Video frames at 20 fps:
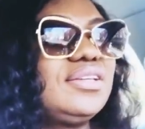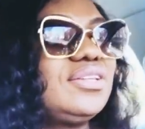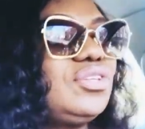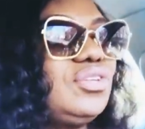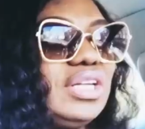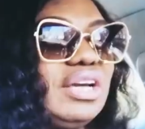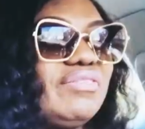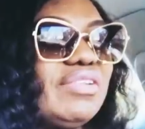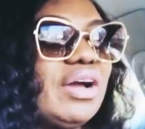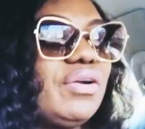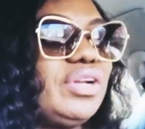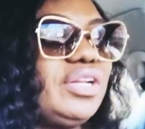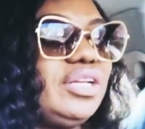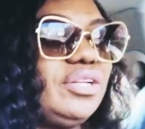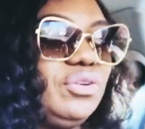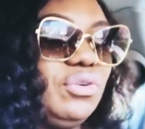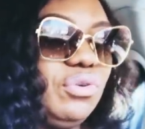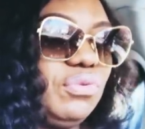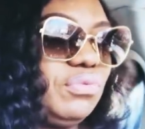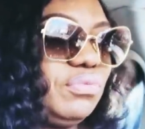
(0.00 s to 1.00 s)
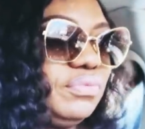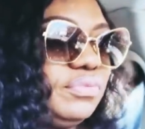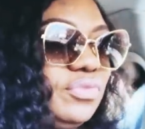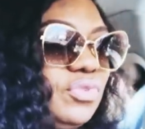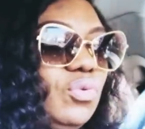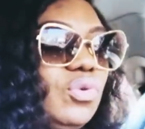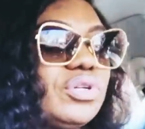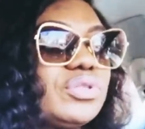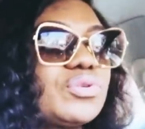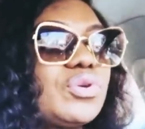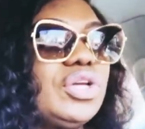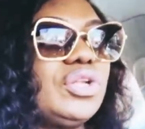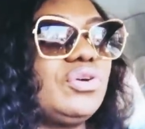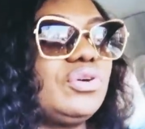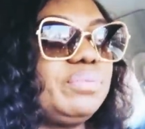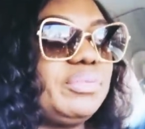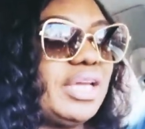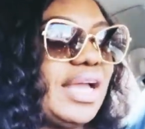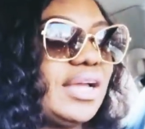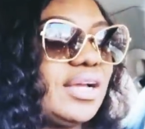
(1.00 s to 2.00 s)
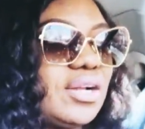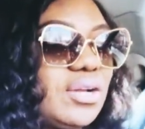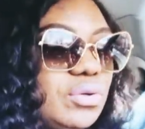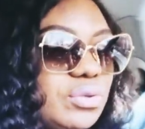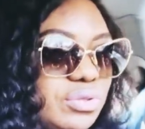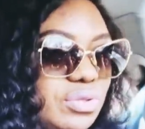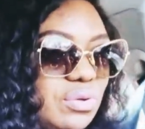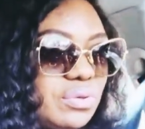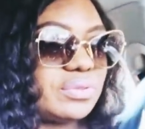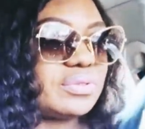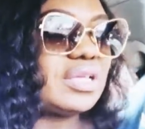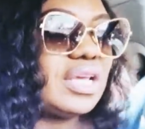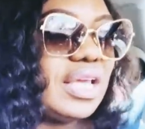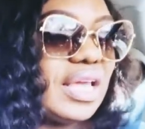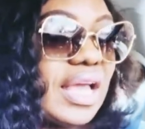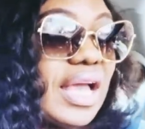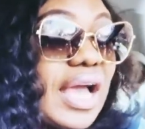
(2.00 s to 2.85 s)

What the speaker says: You never really know what's going on behind closed doors.